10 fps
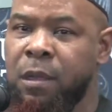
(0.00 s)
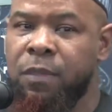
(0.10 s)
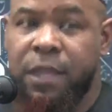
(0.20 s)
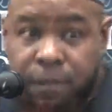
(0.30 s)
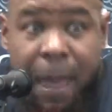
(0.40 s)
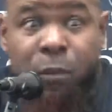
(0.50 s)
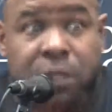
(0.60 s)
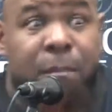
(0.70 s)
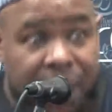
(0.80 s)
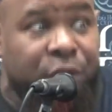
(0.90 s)
This man was
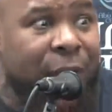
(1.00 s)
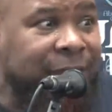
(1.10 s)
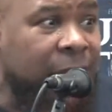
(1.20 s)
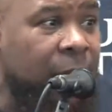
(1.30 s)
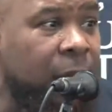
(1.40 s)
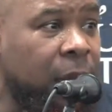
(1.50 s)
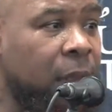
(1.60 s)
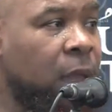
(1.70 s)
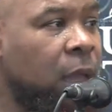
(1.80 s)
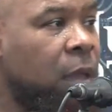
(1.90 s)
a madrasa.
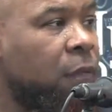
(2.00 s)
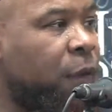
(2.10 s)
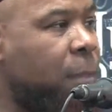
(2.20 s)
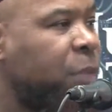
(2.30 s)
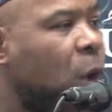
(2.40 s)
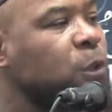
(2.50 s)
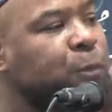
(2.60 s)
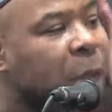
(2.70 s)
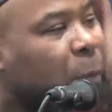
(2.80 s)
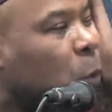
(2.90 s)
From those
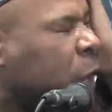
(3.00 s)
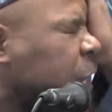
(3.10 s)
people who he